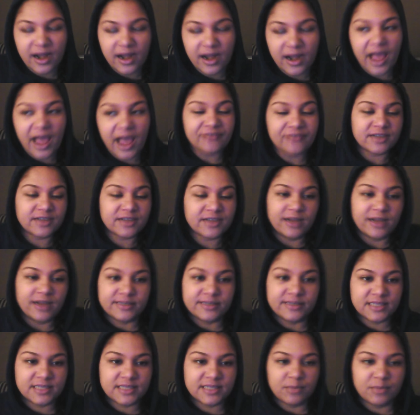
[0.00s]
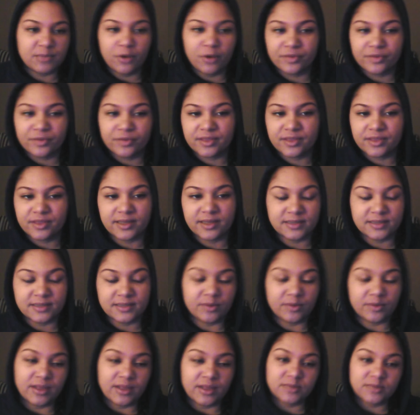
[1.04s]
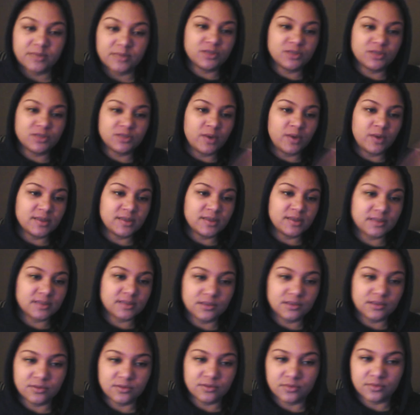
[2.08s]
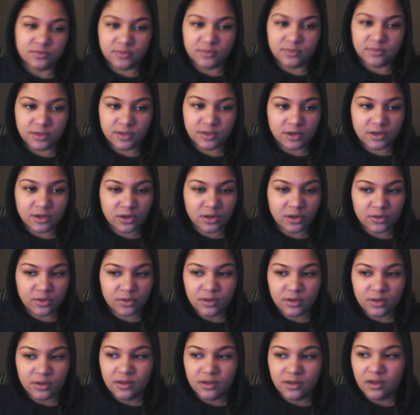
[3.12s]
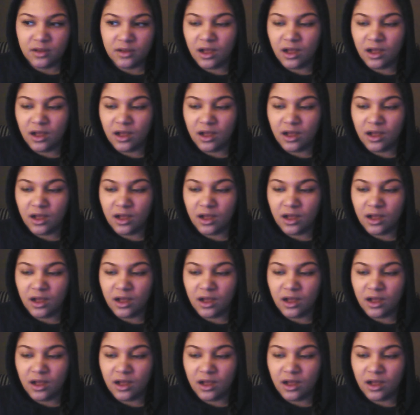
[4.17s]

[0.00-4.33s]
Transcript: And I have to kind of skim over things like, well, that's what she wants to do, I